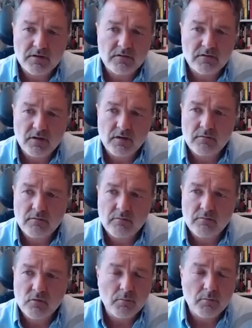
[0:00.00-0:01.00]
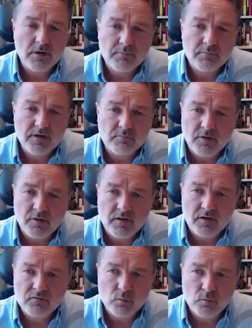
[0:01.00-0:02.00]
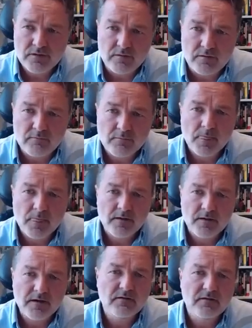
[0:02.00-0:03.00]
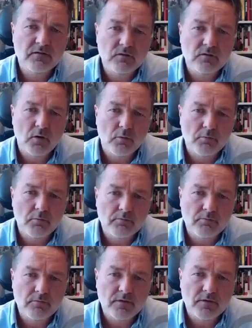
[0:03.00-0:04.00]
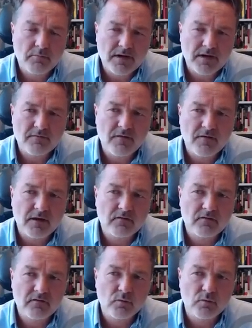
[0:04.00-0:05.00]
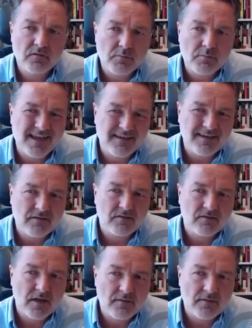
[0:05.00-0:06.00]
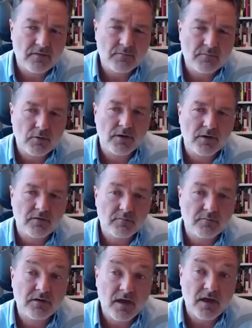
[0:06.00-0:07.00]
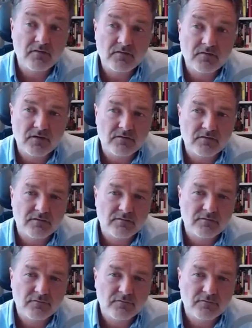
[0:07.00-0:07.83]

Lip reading: is a Nobel Peace Prize winner. It is, there are many factors which makes then diplomats a bit hesitant